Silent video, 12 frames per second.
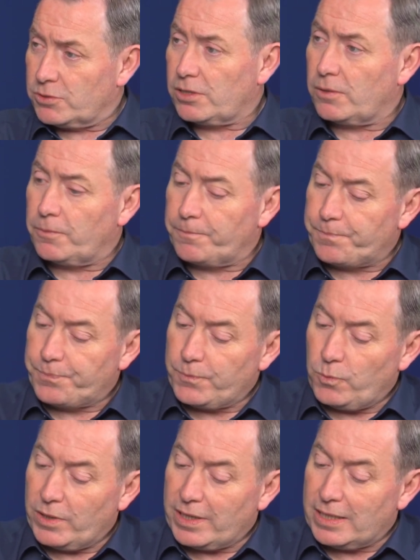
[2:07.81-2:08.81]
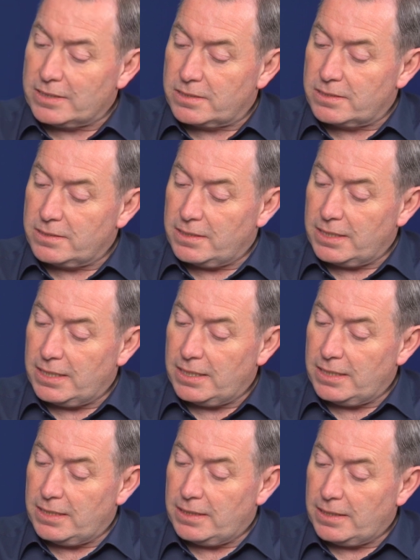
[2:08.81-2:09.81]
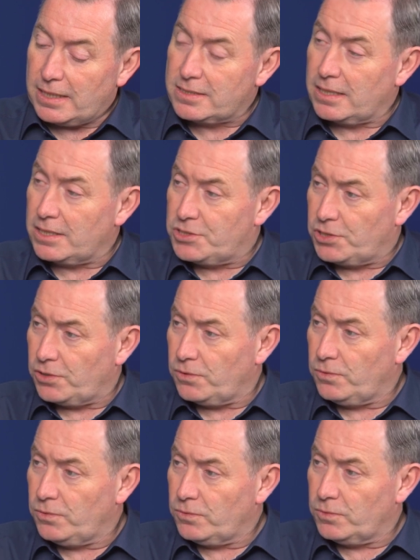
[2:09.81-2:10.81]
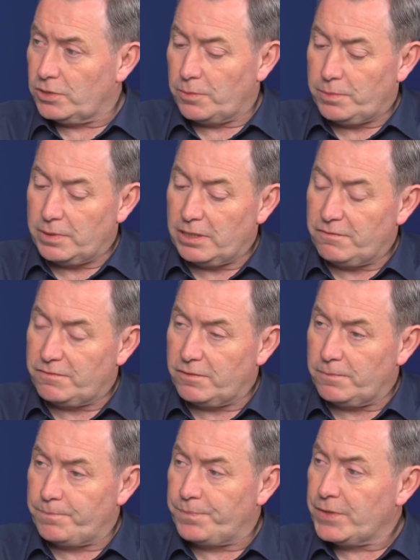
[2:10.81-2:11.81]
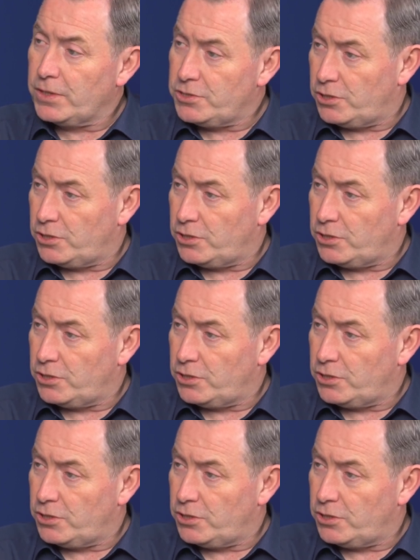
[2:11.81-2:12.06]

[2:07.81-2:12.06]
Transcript: So whereas the Si2 would operate from